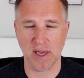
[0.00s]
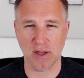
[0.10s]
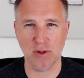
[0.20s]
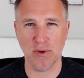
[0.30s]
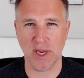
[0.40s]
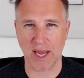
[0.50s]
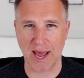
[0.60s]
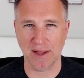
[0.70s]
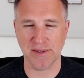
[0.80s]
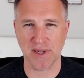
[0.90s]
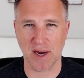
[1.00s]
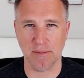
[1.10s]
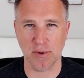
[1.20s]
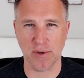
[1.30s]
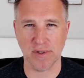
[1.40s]
including
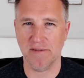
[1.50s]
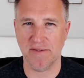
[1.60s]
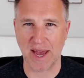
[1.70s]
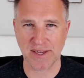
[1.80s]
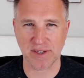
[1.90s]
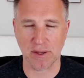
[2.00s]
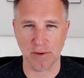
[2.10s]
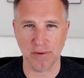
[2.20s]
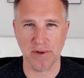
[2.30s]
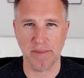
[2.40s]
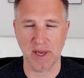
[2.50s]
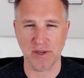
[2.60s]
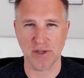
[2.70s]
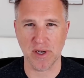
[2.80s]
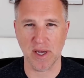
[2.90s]
Alzheimer's, vascular
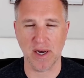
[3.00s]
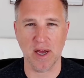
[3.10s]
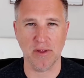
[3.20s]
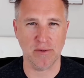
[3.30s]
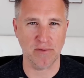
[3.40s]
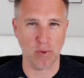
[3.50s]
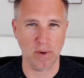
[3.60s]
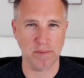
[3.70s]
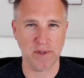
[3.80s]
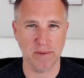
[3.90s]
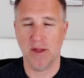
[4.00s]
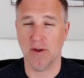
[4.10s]
dementia, and other forms.